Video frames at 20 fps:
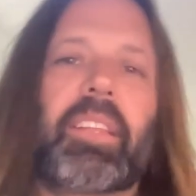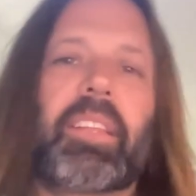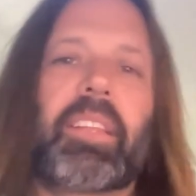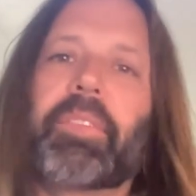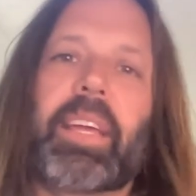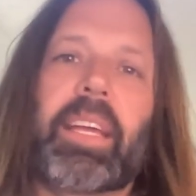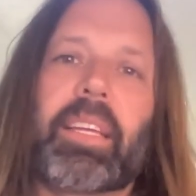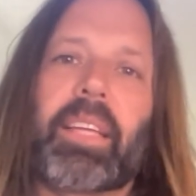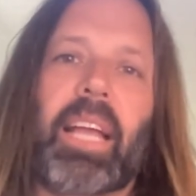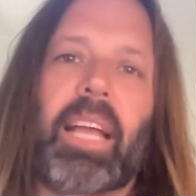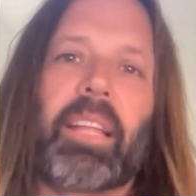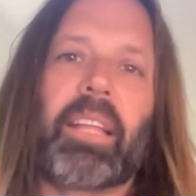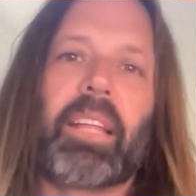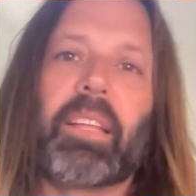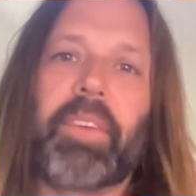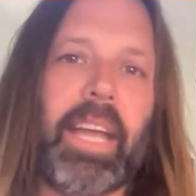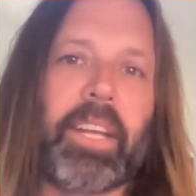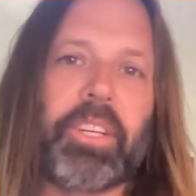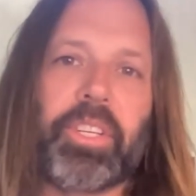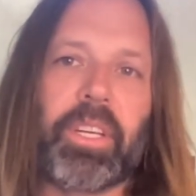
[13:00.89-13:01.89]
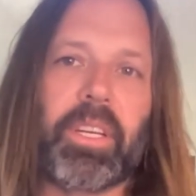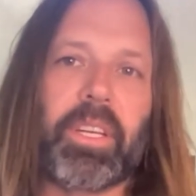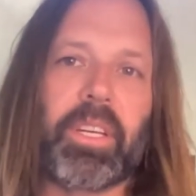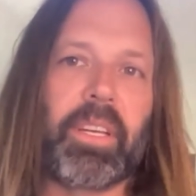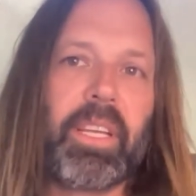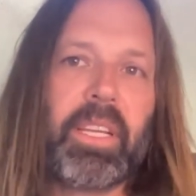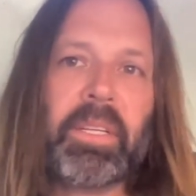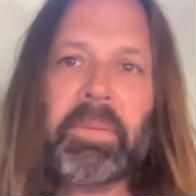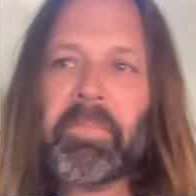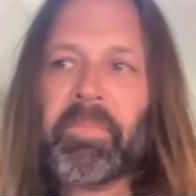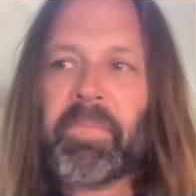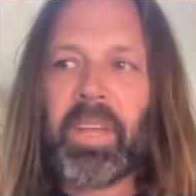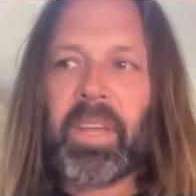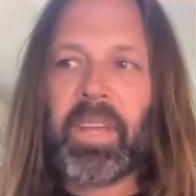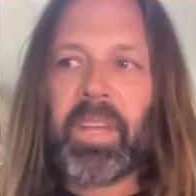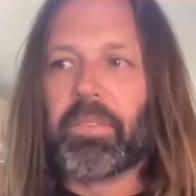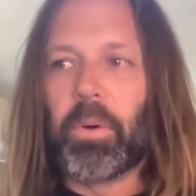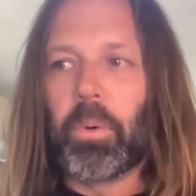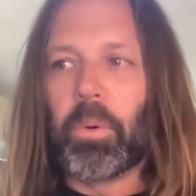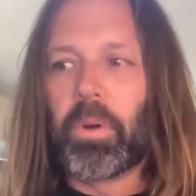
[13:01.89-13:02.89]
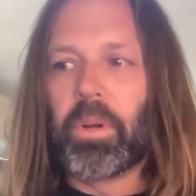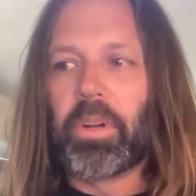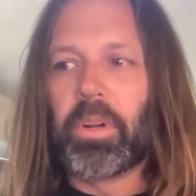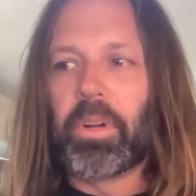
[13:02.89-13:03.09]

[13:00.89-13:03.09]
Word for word: I love that. I love action. I love